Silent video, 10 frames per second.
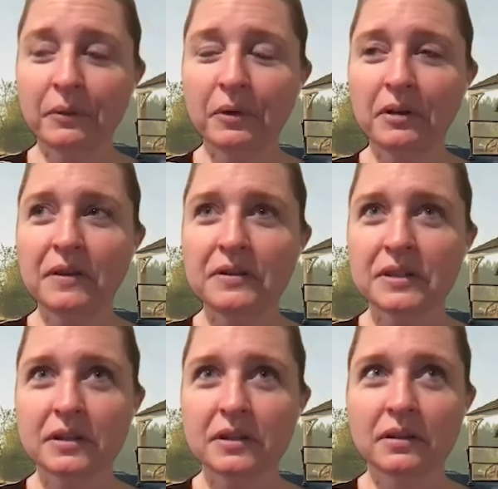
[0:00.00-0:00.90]
Wonder if
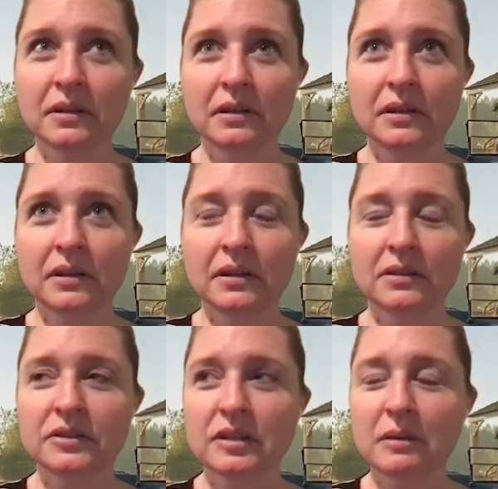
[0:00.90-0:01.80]
there's a
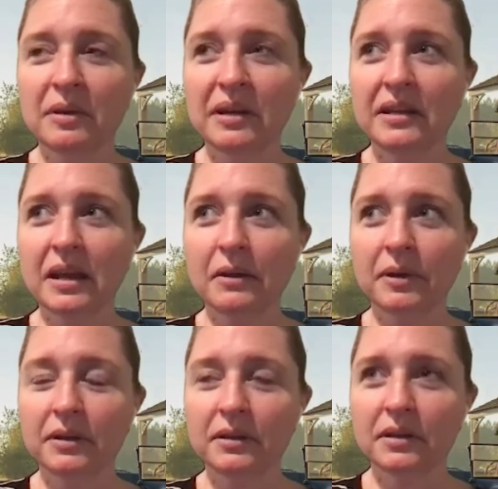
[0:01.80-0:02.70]
there's somebody that
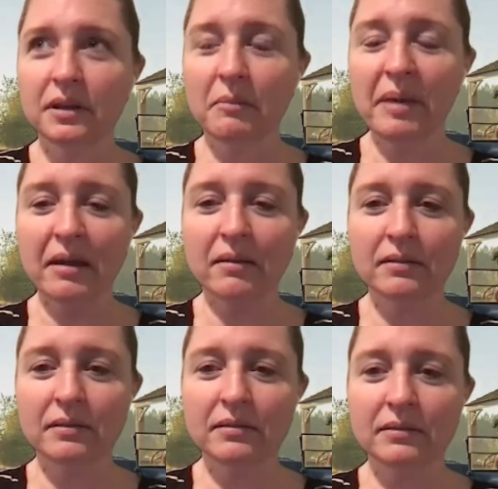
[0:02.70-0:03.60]
would come back.
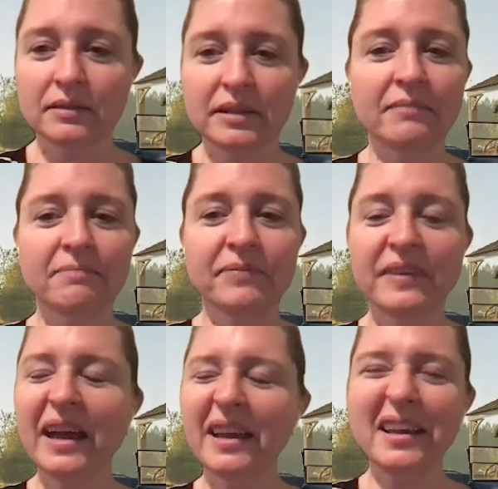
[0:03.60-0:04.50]
Yeah,
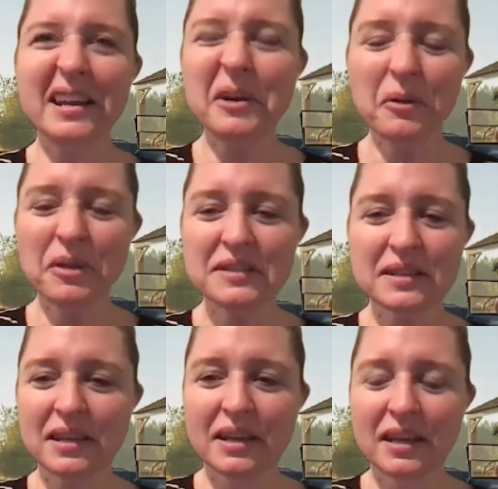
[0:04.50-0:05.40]
yeah. Mm-hmm. I don't know mm-hmm. this
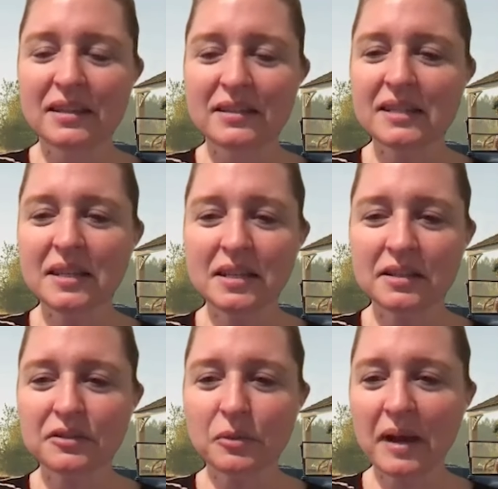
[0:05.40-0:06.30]
this idea that
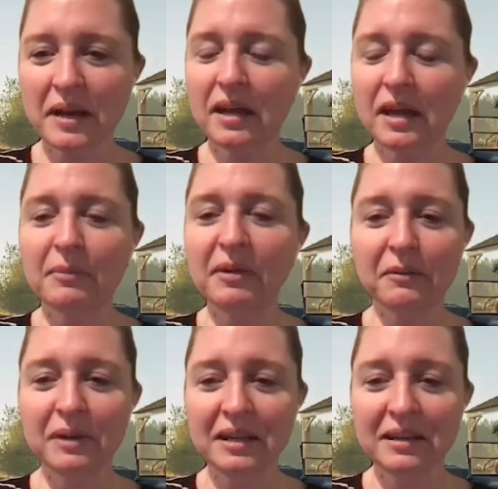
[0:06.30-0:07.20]
there's a wedding coming
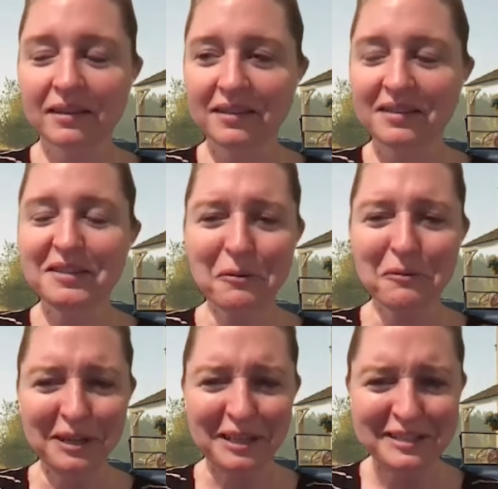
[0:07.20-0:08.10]
and we don't
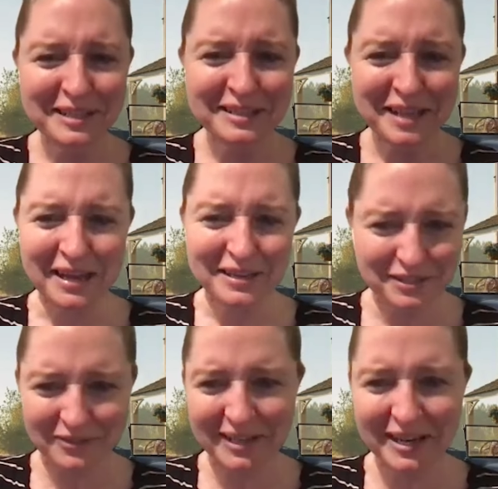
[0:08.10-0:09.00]
really see the signs
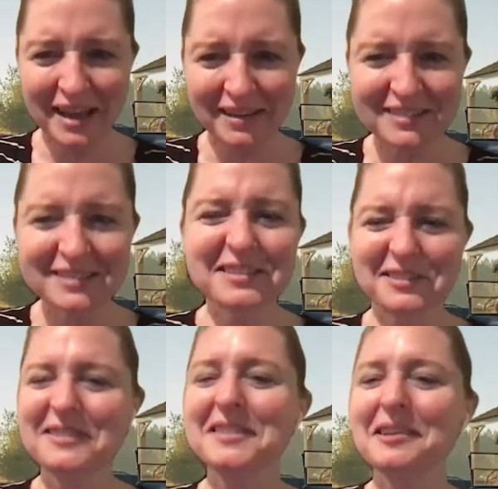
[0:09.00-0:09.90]
of it yet is
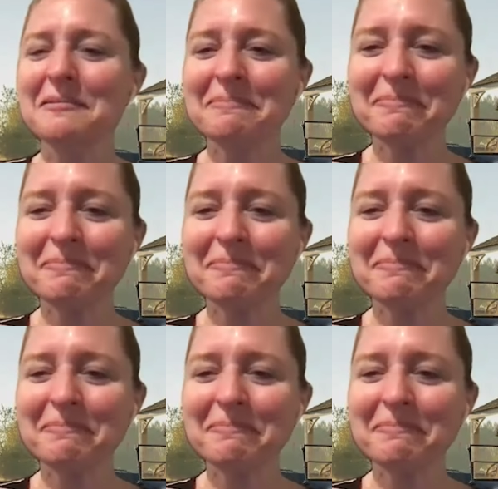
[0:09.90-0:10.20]
interesting.